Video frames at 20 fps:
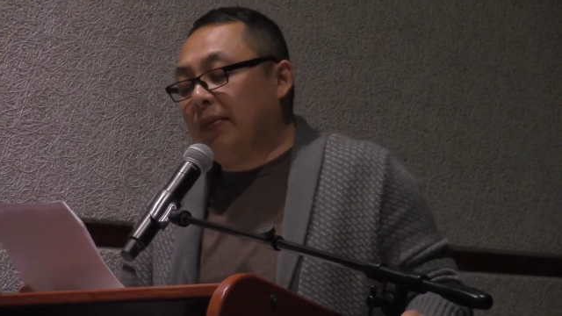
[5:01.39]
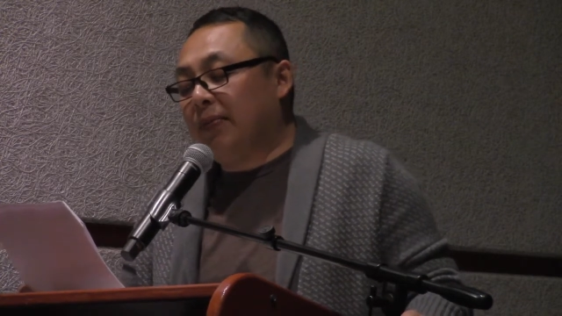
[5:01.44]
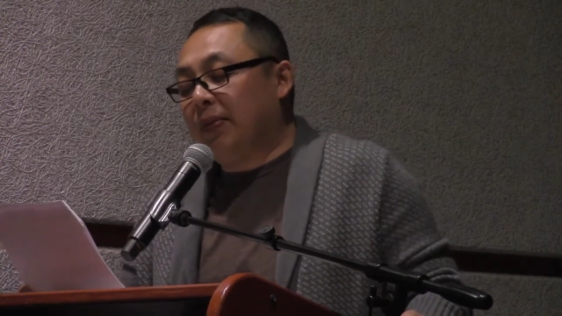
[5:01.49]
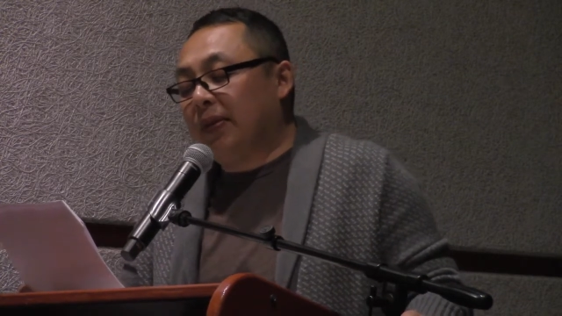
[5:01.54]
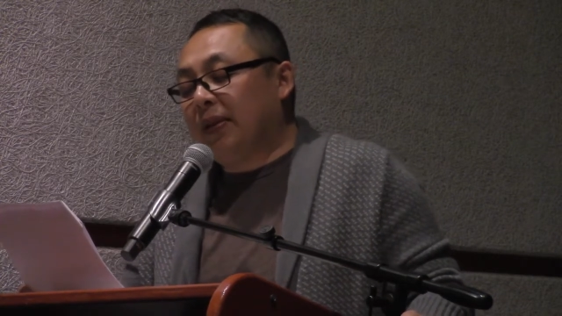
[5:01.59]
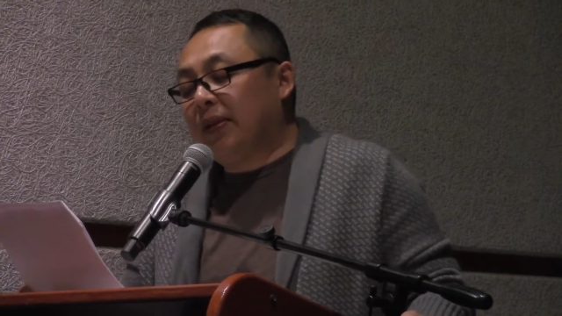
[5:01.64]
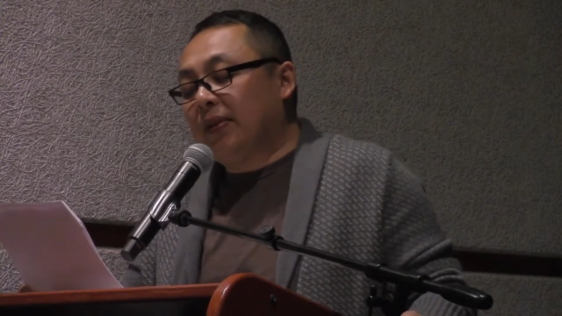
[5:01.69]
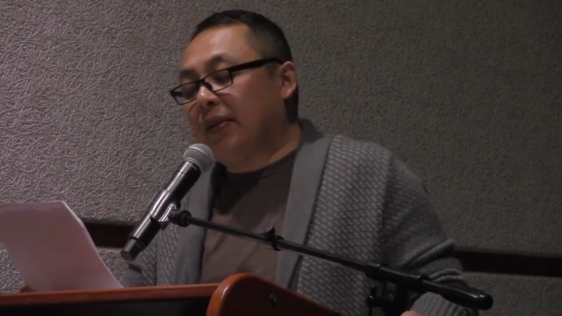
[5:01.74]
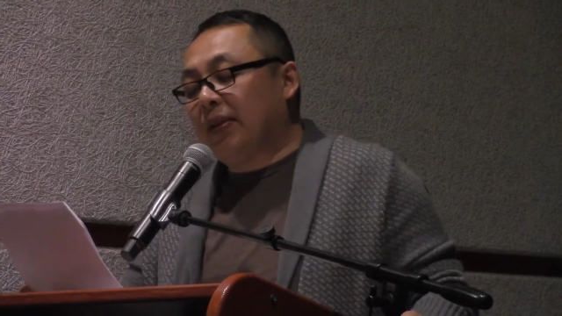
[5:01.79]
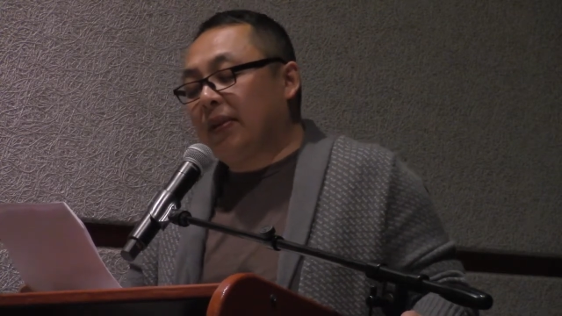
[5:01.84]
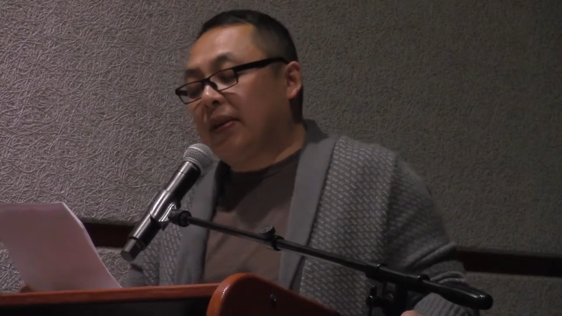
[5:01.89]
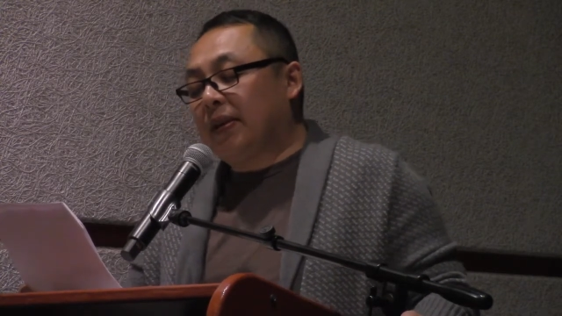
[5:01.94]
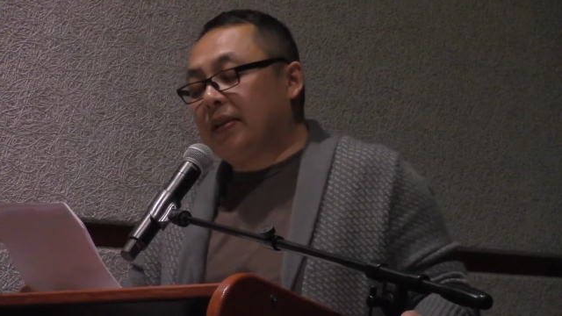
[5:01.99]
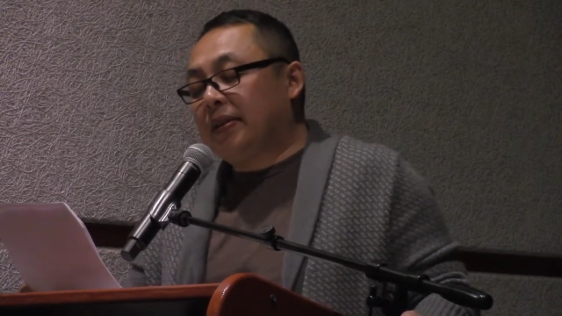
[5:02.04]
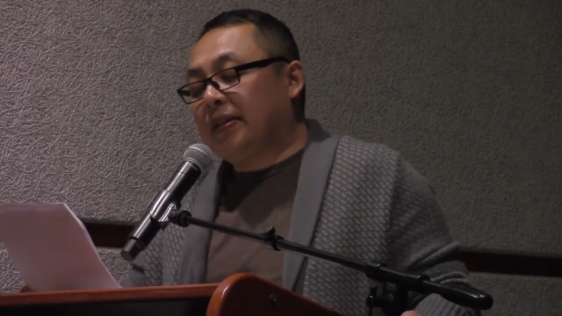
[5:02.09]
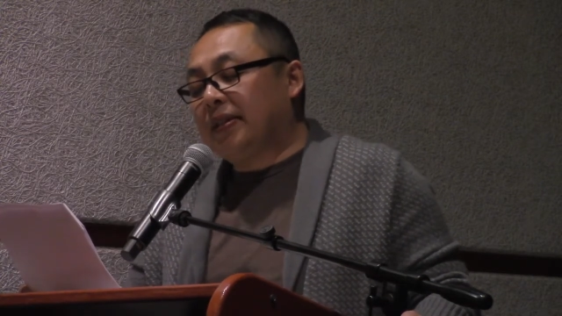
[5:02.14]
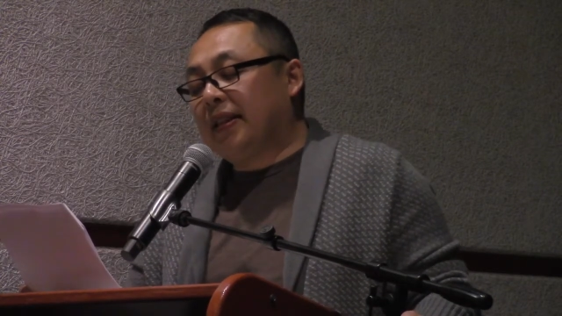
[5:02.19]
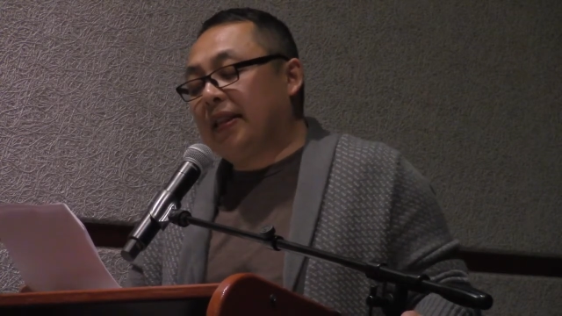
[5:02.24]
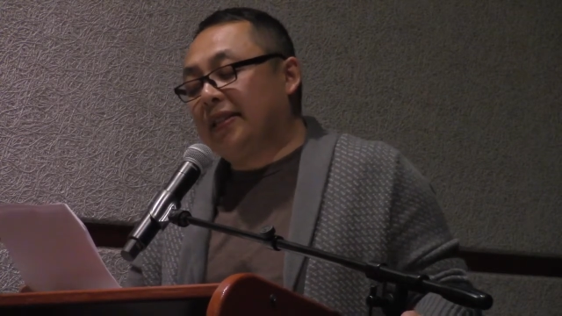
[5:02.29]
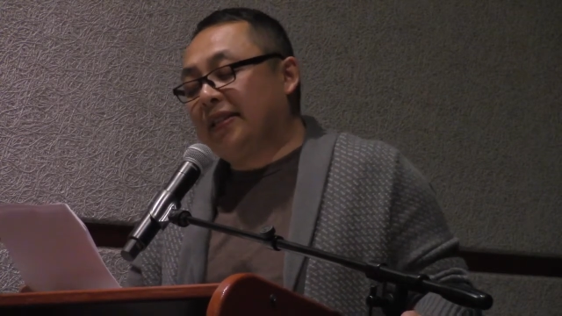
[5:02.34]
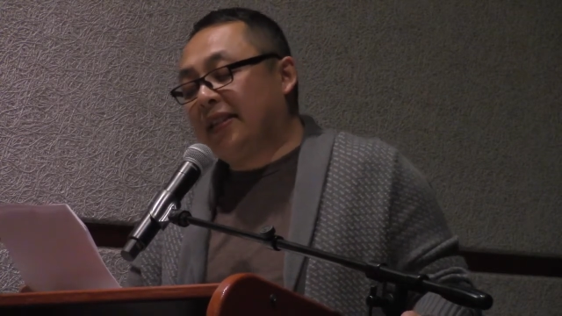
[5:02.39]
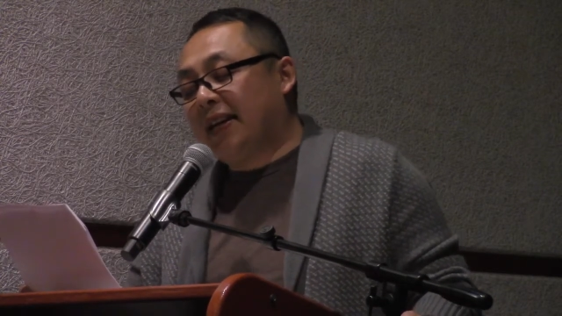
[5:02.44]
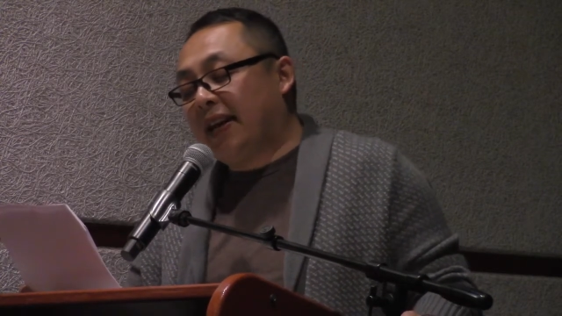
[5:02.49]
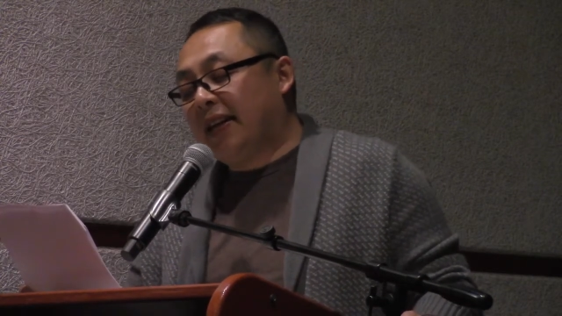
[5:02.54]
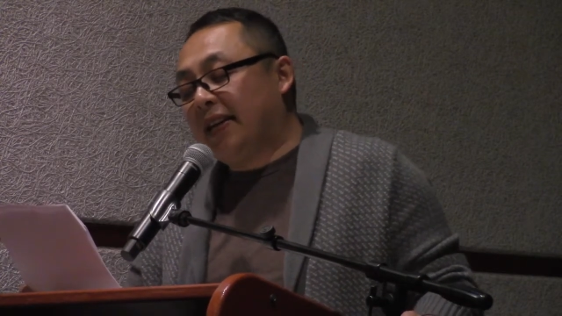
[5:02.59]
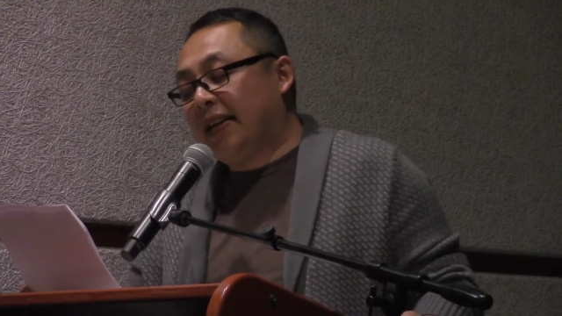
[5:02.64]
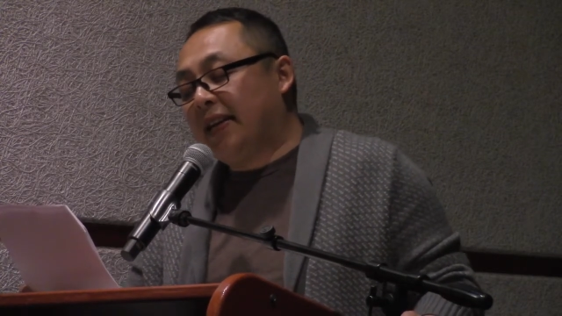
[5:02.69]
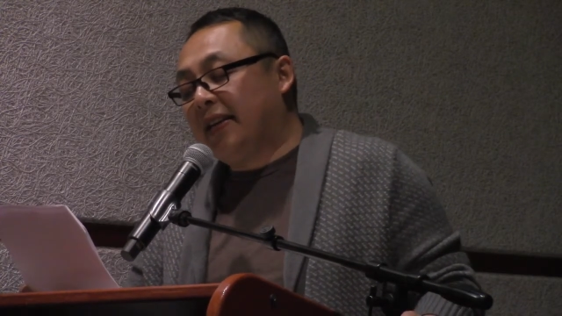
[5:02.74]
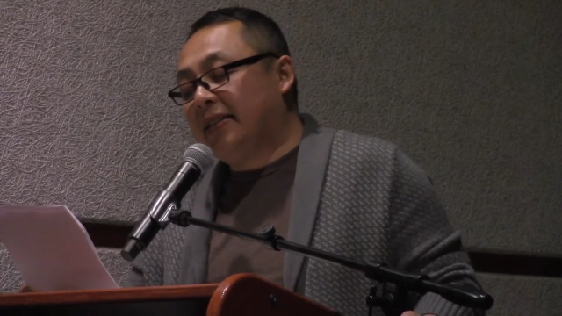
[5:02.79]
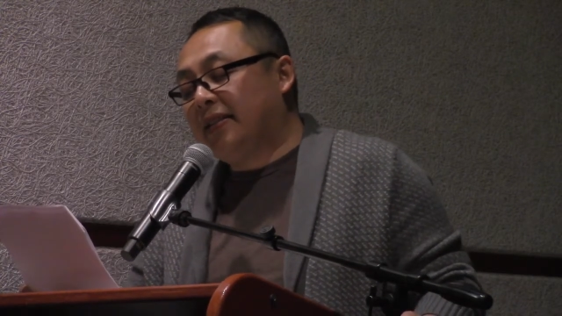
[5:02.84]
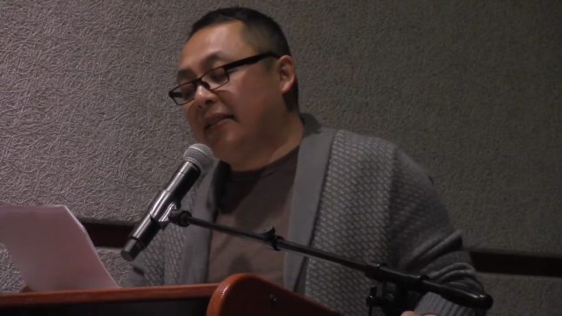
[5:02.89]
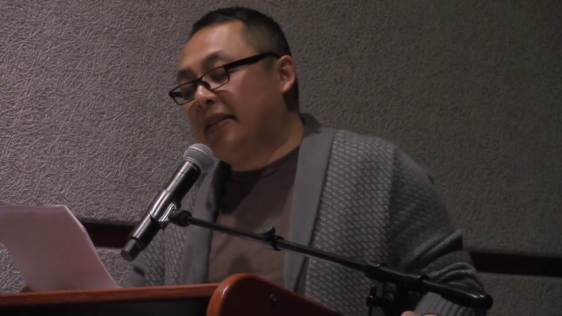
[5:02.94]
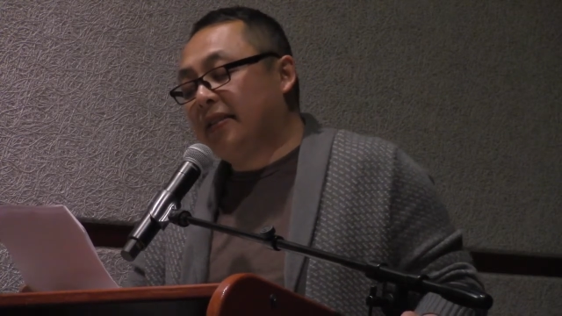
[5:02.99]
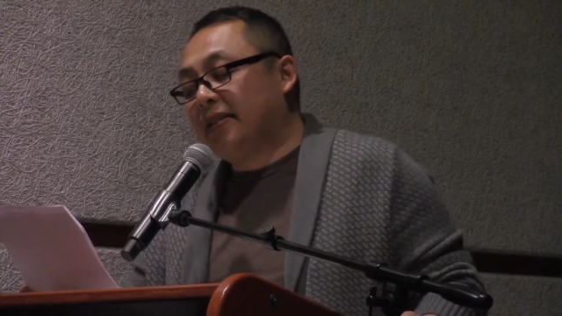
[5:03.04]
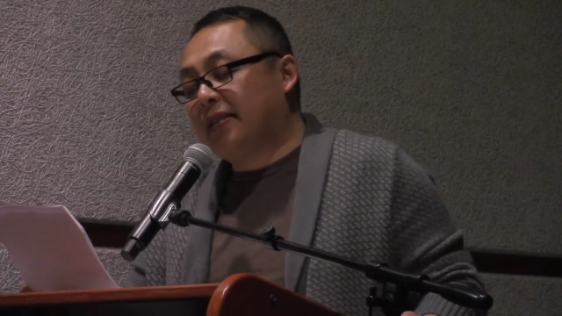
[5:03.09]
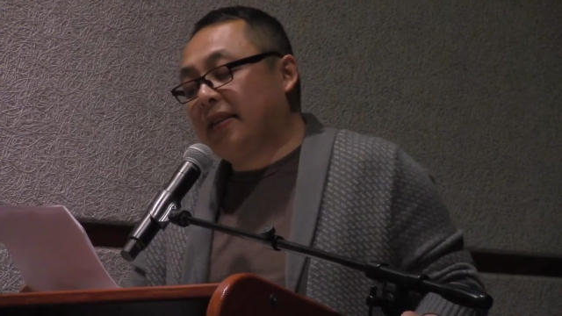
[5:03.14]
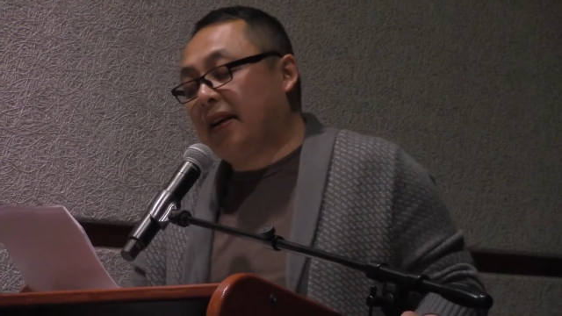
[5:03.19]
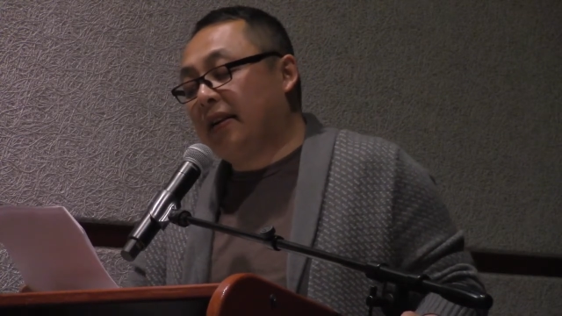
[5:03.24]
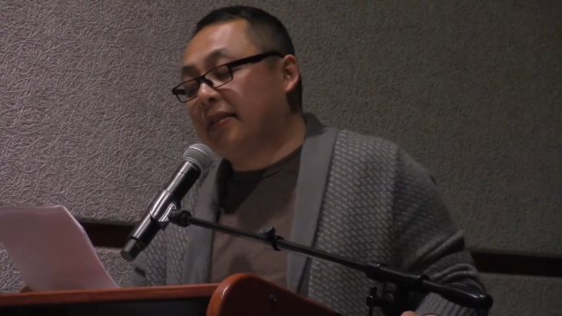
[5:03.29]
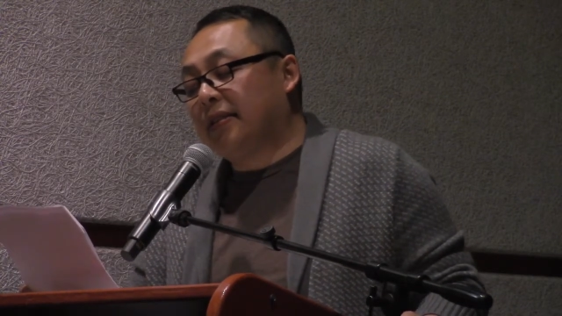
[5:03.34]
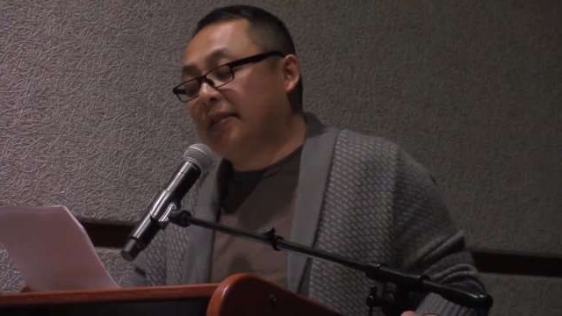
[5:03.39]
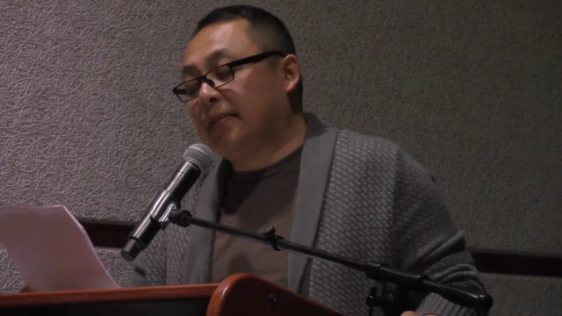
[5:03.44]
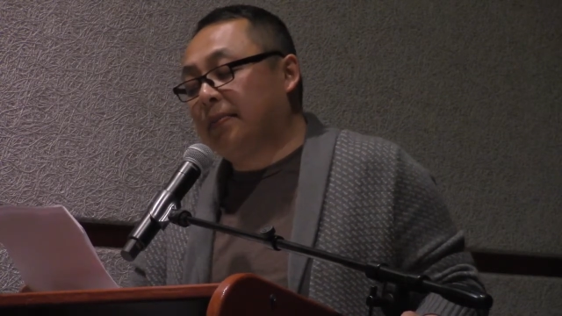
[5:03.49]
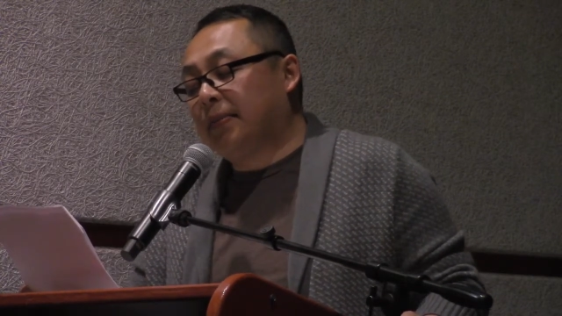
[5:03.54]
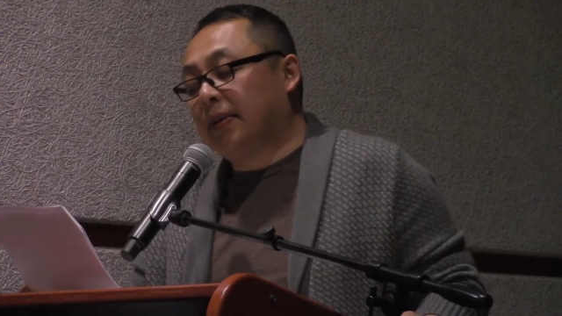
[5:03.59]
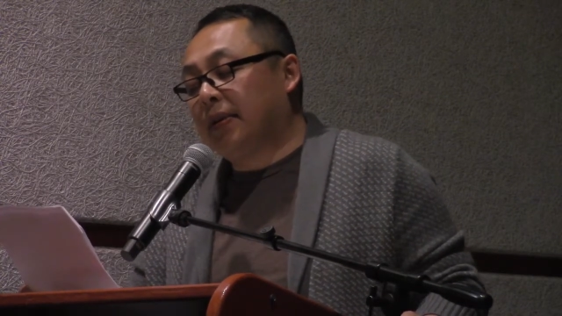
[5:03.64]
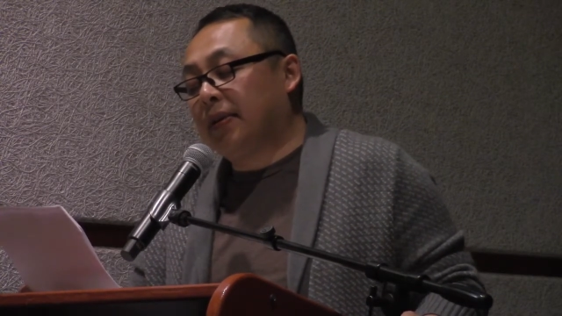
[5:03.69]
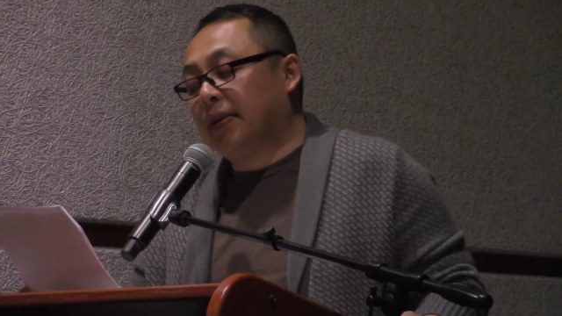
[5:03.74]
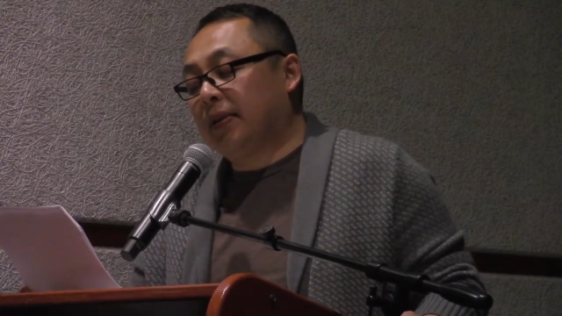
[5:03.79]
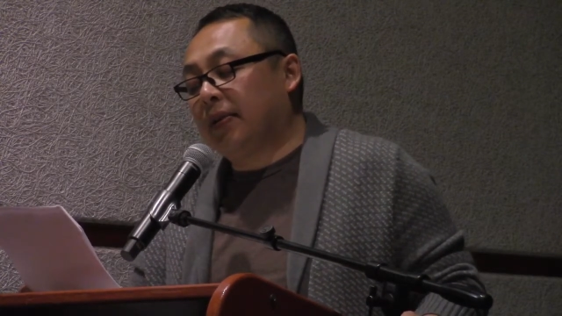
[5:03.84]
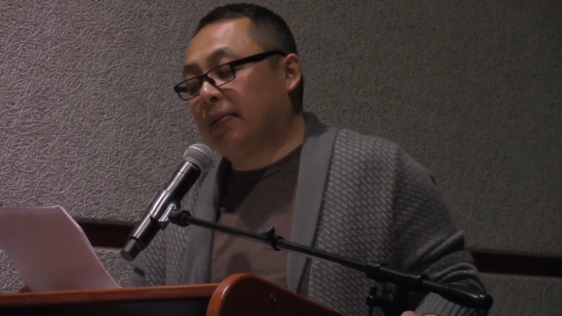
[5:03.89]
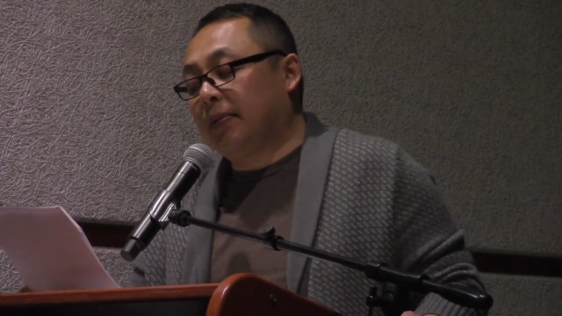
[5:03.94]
when you learned the Chinese sought to burn your